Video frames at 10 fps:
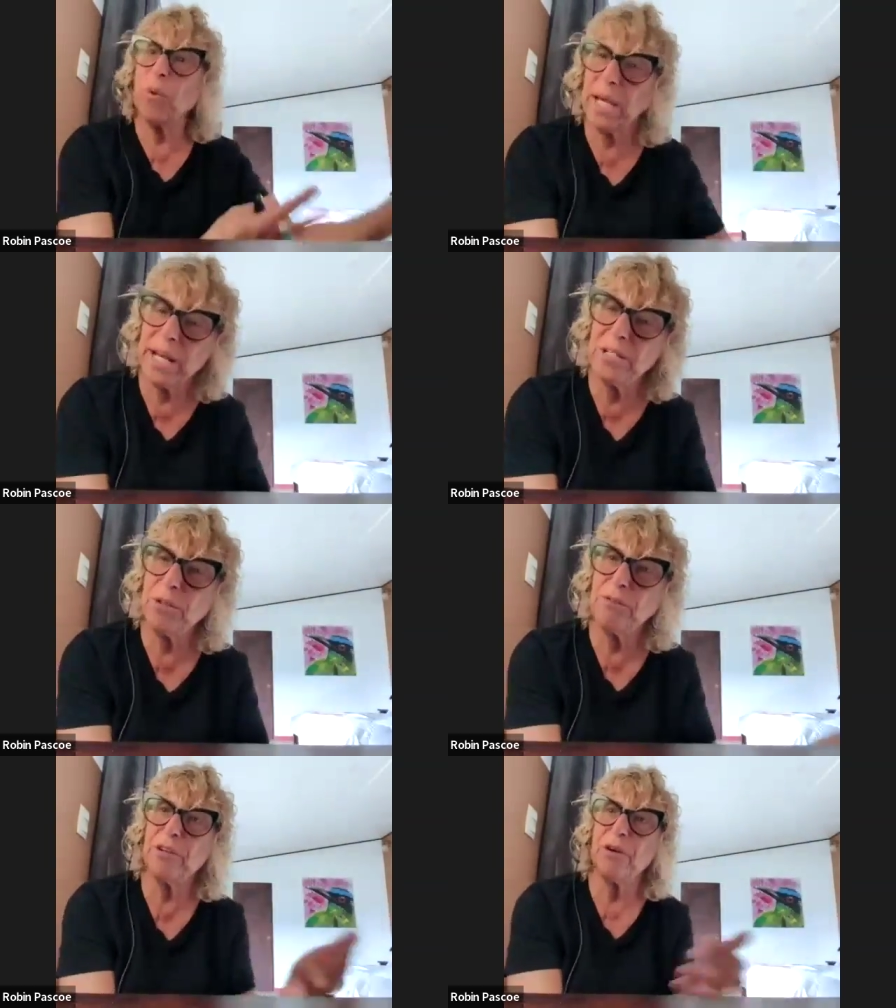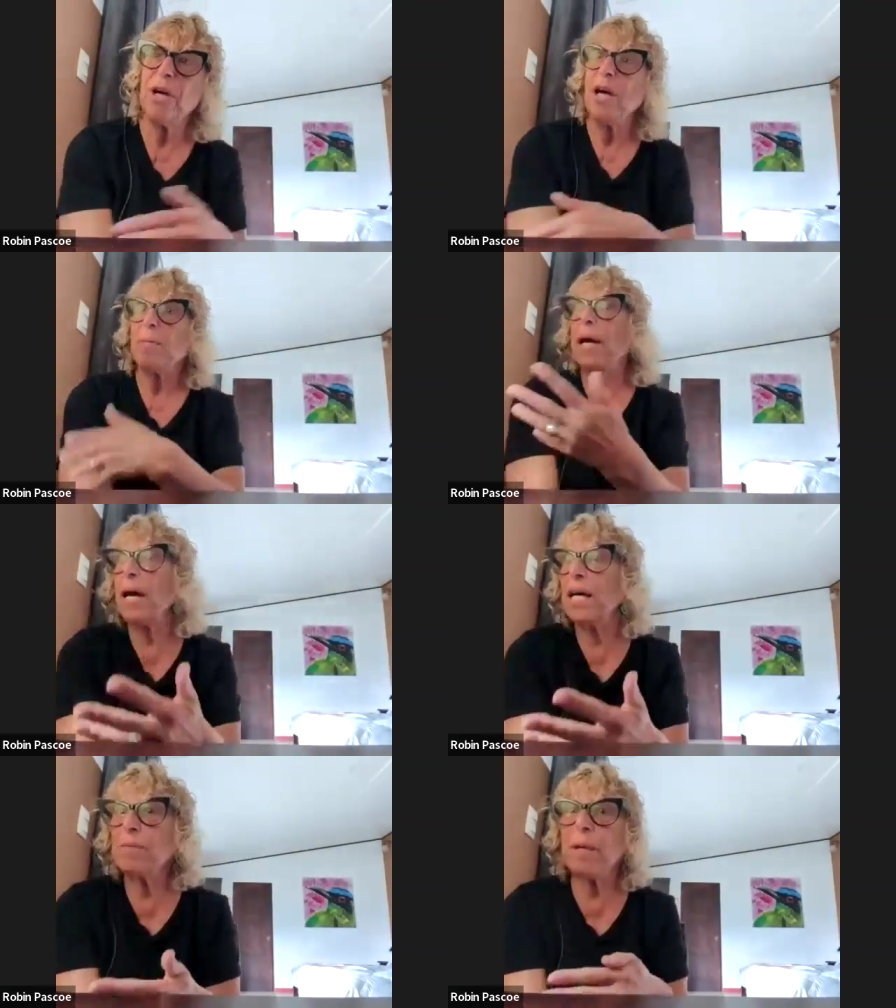What can I do for you? My
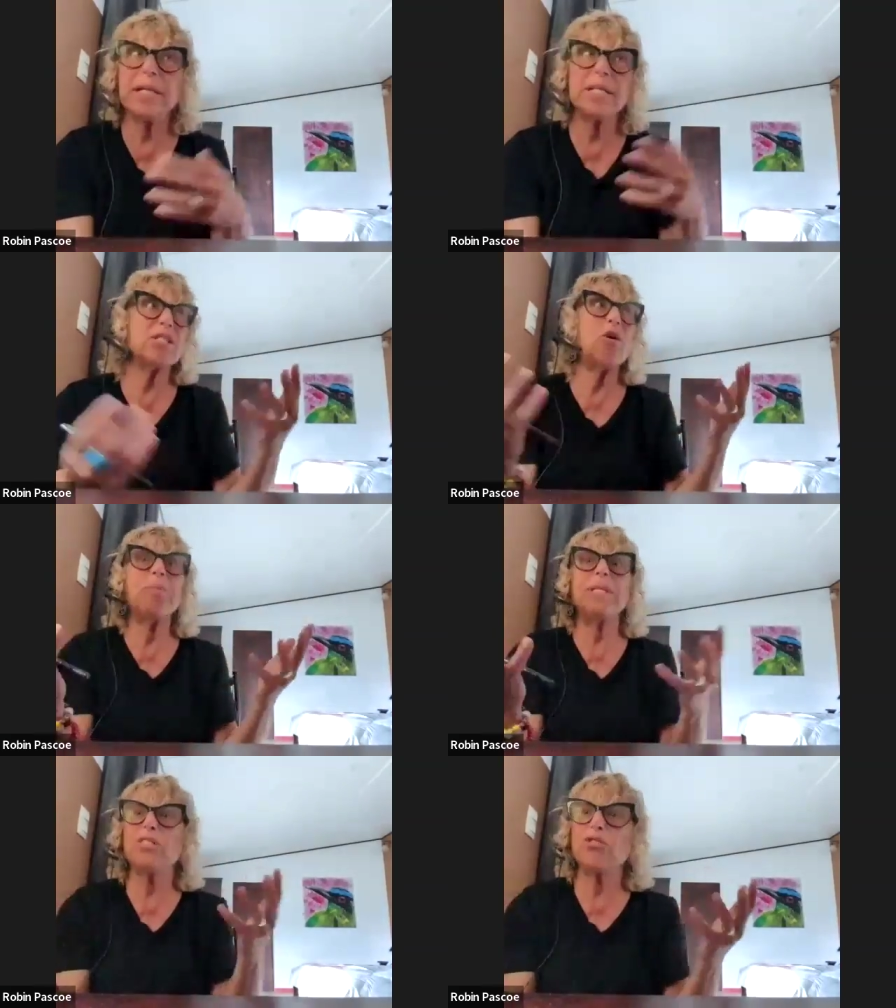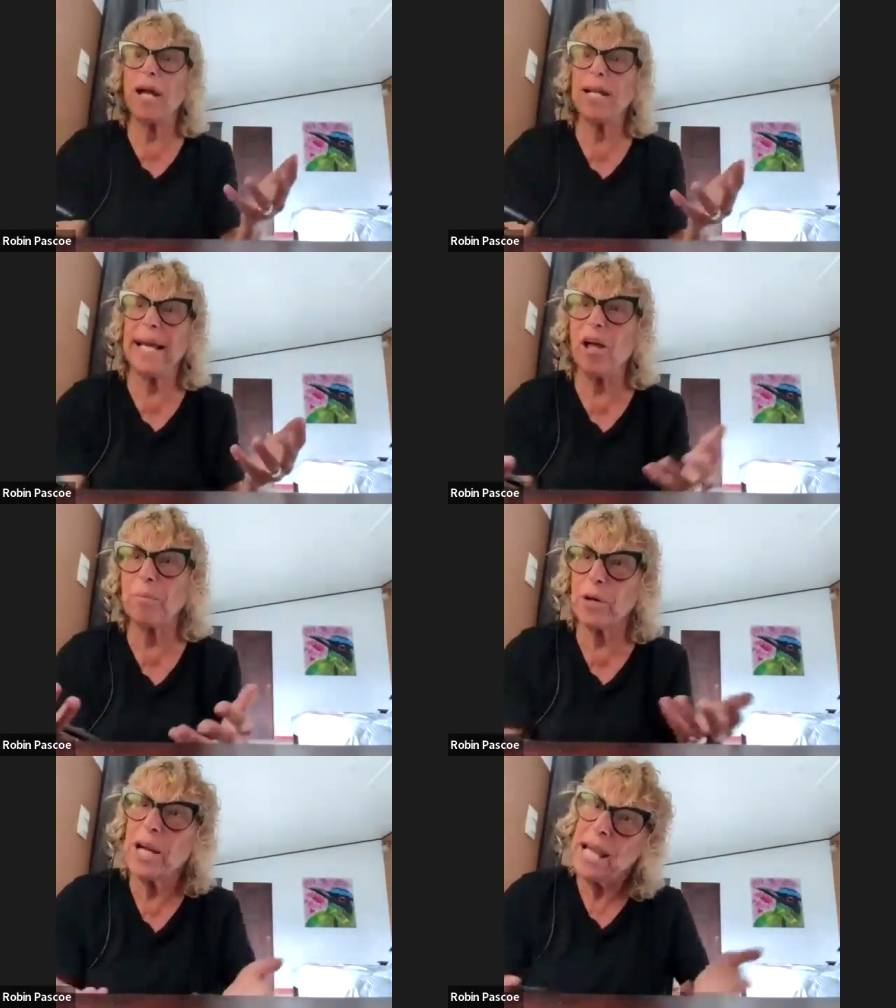husband is so busy trying to help
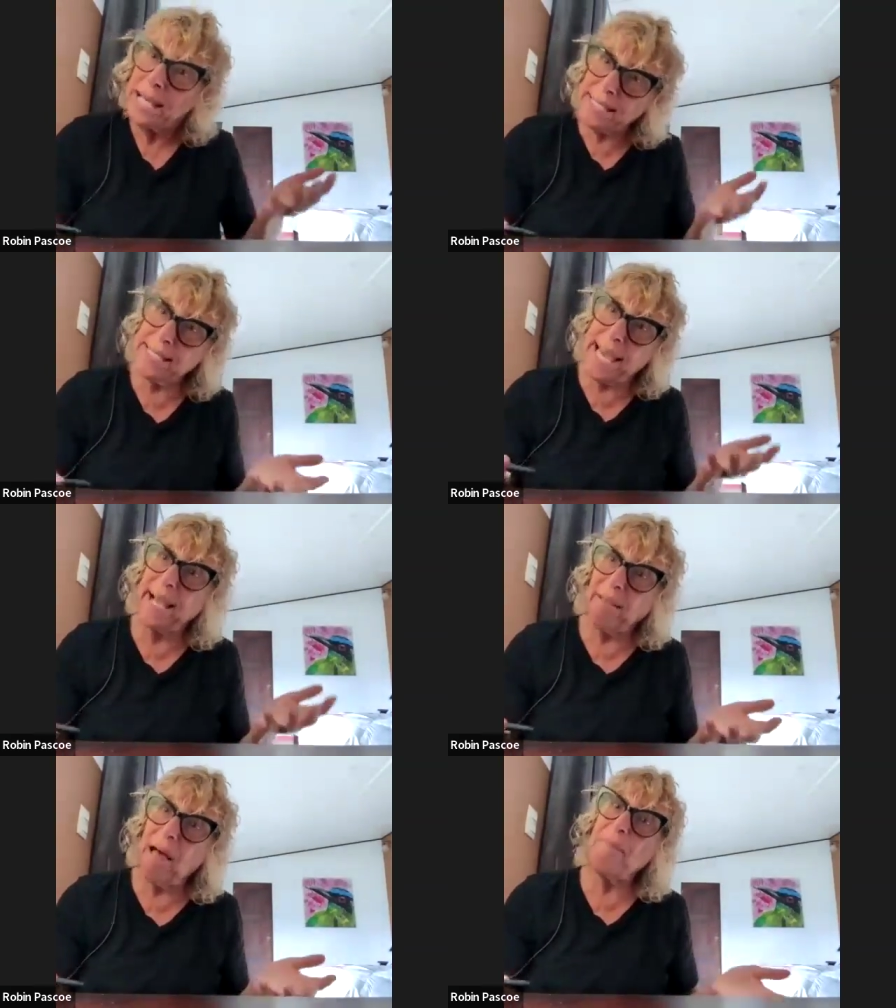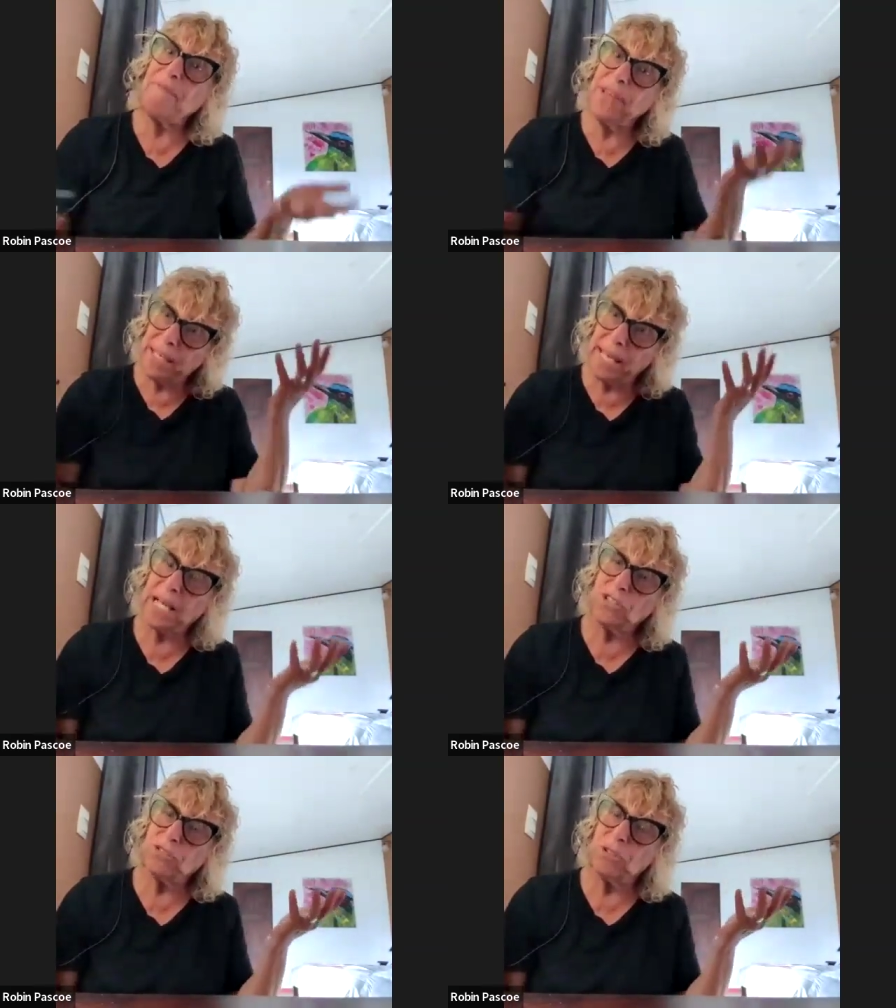her scale up Finca
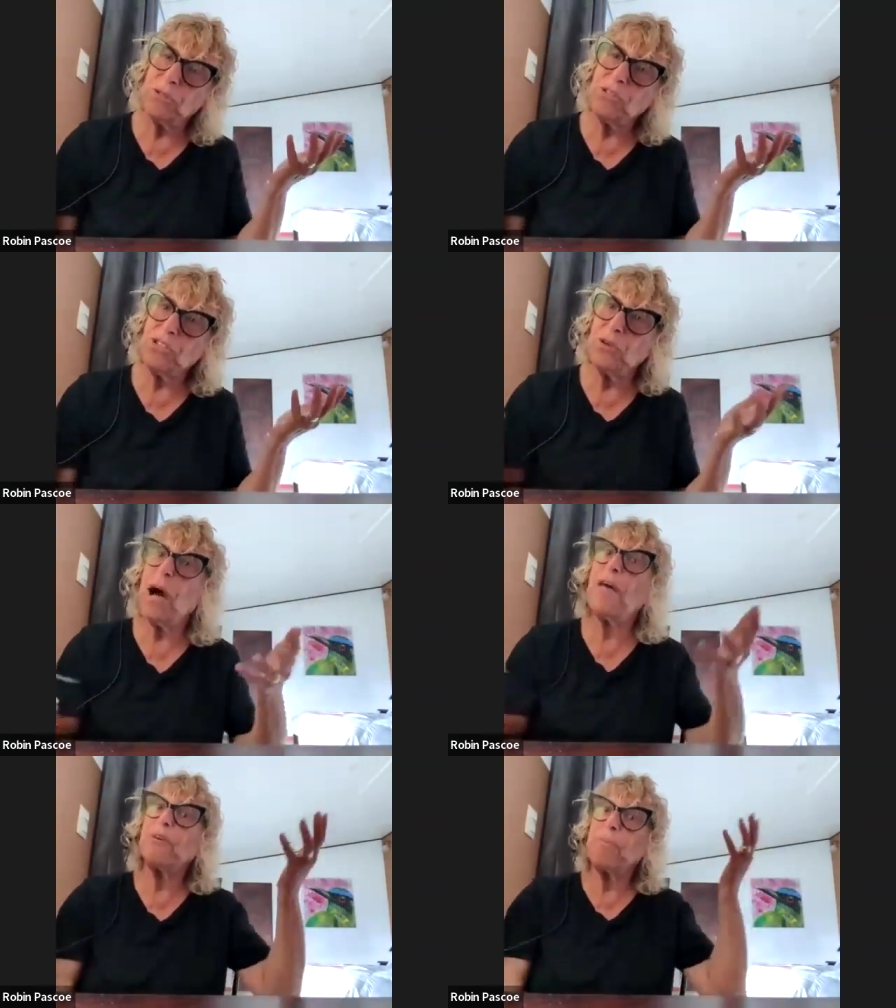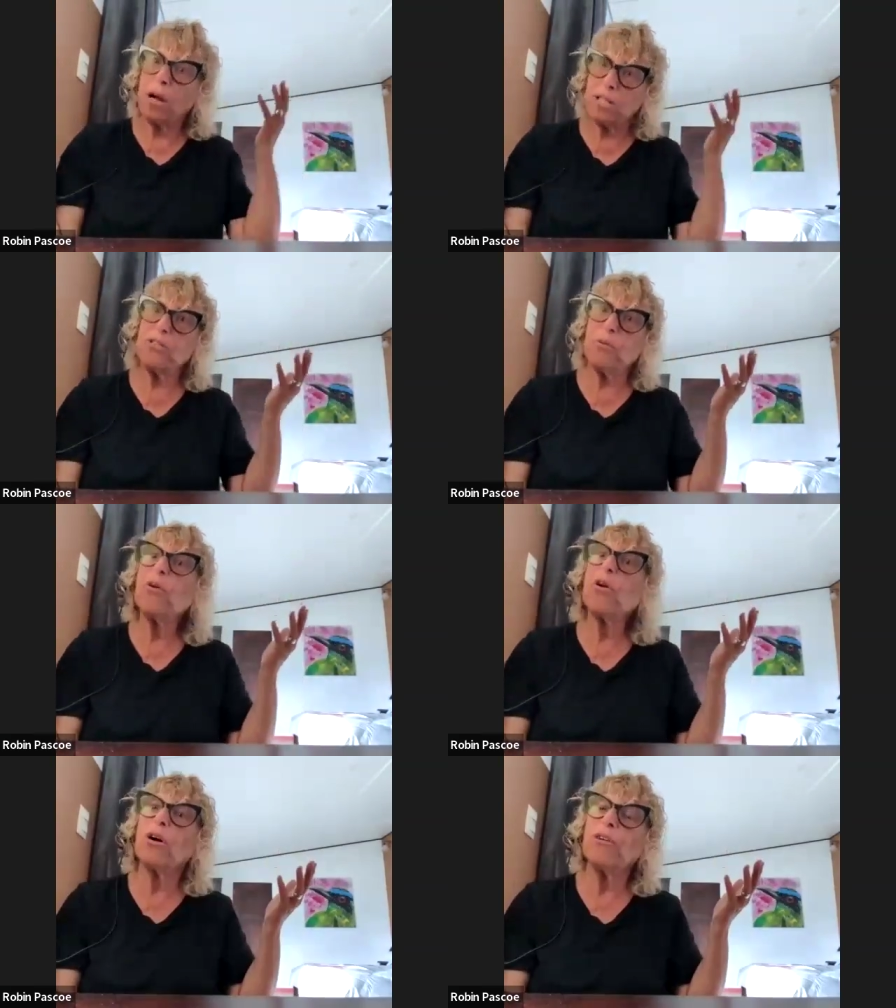Cantros to other parts of the
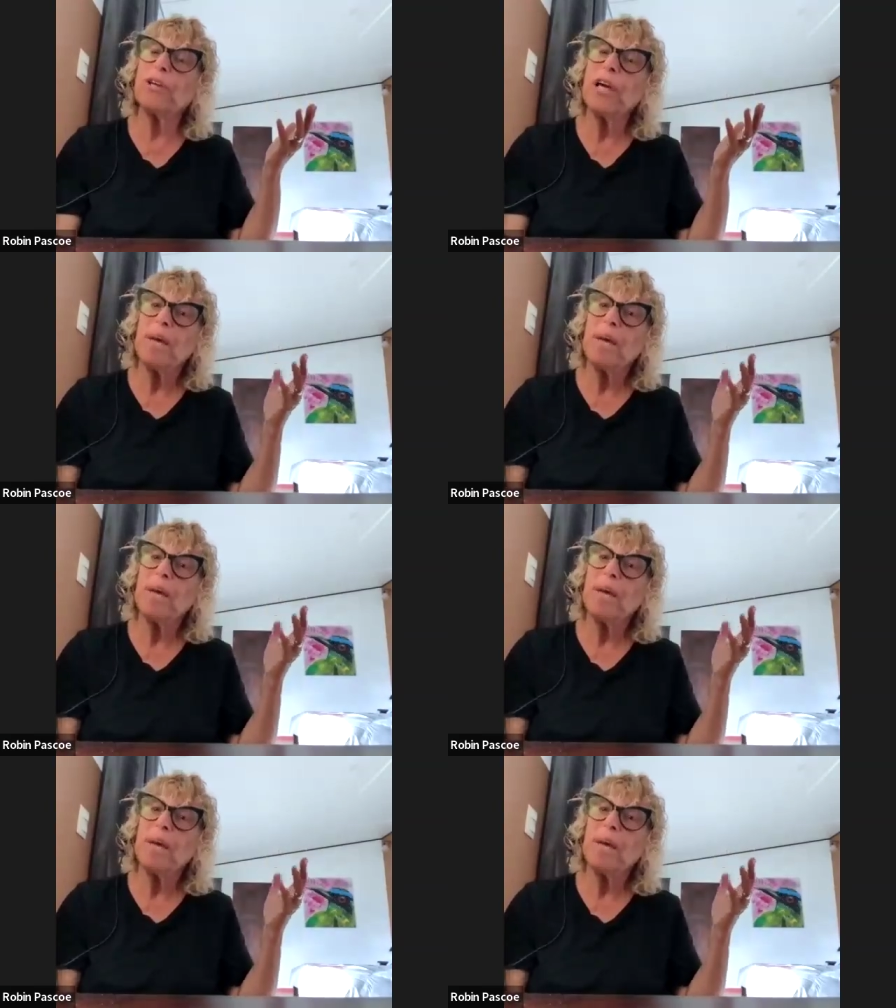world,